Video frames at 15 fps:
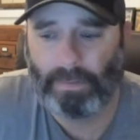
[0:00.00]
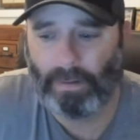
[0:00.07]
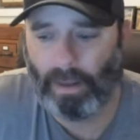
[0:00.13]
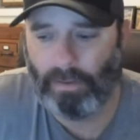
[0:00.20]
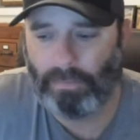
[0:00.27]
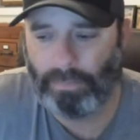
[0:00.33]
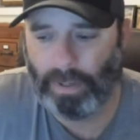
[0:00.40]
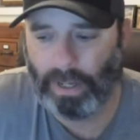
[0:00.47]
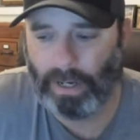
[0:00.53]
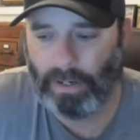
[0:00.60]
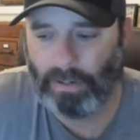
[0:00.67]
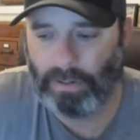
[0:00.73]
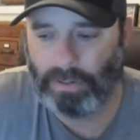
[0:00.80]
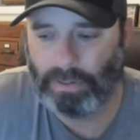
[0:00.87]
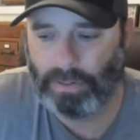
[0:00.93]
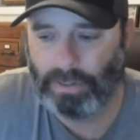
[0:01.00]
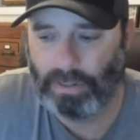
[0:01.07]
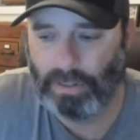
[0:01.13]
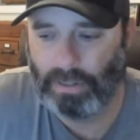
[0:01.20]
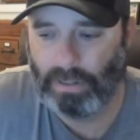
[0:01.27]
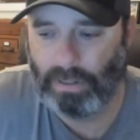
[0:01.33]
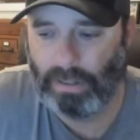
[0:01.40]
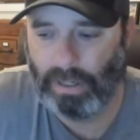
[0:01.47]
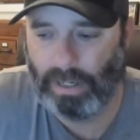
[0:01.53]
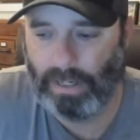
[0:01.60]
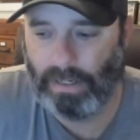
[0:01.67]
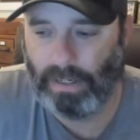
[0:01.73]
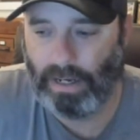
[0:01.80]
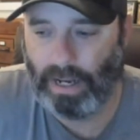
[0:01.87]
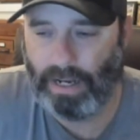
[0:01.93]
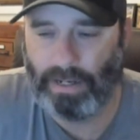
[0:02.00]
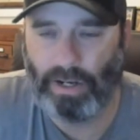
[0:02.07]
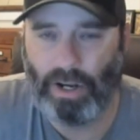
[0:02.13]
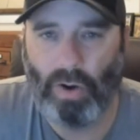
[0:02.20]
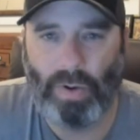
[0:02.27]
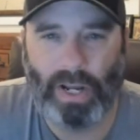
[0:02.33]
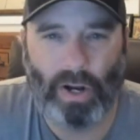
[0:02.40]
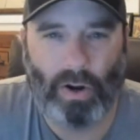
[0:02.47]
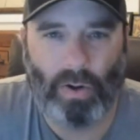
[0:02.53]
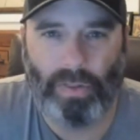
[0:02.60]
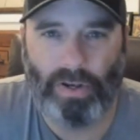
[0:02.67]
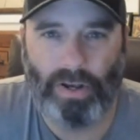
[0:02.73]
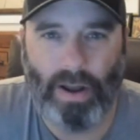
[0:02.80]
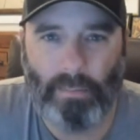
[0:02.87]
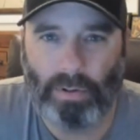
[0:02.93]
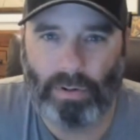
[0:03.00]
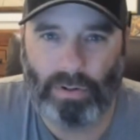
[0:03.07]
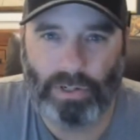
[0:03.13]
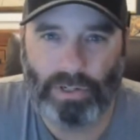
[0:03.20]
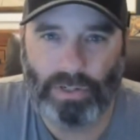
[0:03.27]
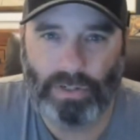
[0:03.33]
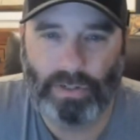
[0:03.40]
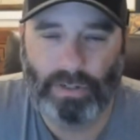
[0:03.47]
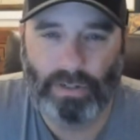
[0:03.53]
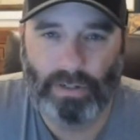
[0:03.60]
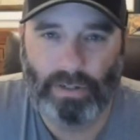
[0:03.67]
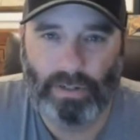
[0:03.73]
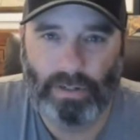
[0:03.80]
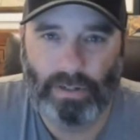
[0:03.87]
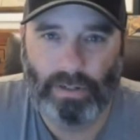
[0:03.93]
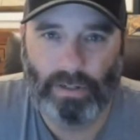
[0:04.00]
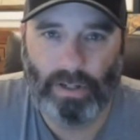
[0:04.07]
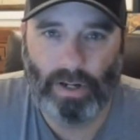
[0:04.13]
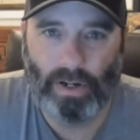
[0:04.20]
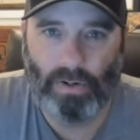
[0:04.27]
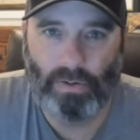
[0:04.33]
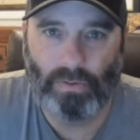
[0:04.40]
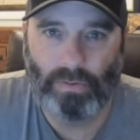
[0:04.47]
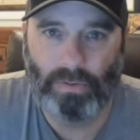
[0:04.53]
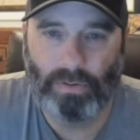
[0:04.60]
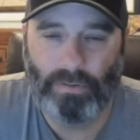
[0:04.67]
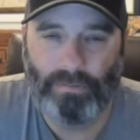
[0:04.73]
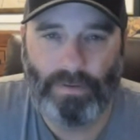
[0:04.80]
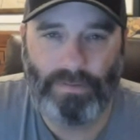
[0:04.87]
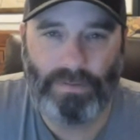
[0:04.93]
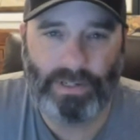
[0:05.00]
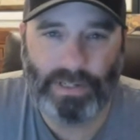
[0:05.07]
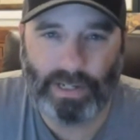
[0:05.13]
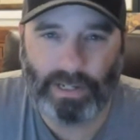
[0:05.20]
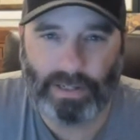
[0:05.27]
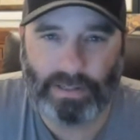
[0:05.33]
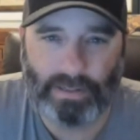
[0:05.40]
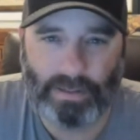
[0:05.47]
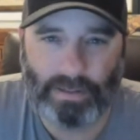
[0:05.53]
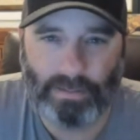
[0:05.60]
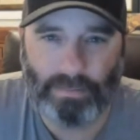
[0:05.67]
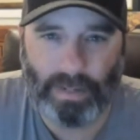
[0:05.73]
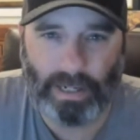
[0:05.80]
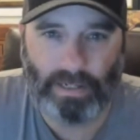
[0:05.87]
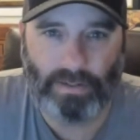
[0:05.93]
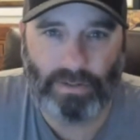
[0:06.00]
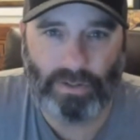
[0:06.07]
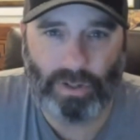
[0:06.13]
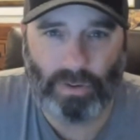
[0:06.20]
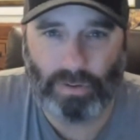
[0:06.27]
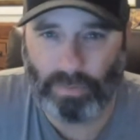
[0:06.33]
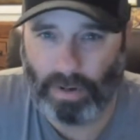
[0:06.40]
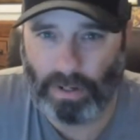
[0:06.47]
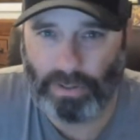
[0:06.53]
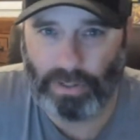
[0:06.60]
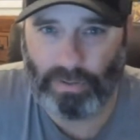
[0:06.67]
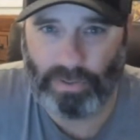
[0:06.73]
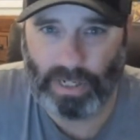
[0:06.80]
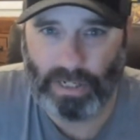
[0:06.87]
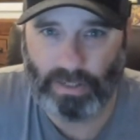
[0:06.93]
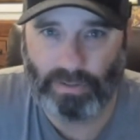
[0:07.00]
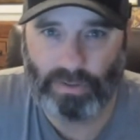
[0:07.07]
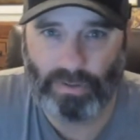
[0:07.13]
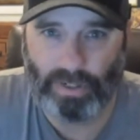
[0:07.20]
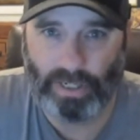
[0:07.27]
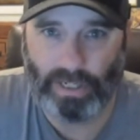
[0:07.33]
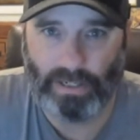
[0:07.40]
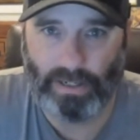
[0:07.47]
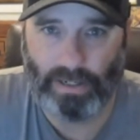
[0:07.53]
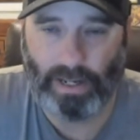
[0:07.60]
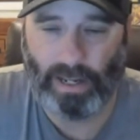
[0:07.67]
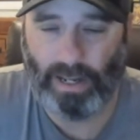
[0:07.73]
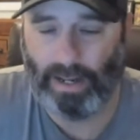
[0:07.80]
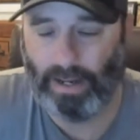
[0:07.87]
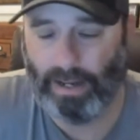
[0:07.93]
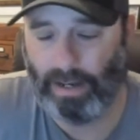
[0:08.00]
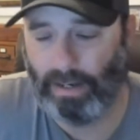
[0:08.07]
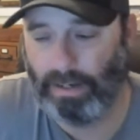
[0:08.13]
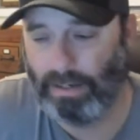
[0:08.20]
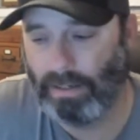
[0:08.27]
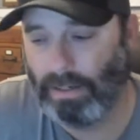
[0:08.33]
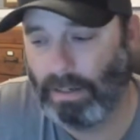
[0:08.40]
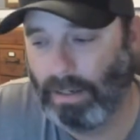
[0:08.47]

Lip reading: of players and knowing all the numbers. You know, the 56 means Joe DiMaggio's hitting streak, and,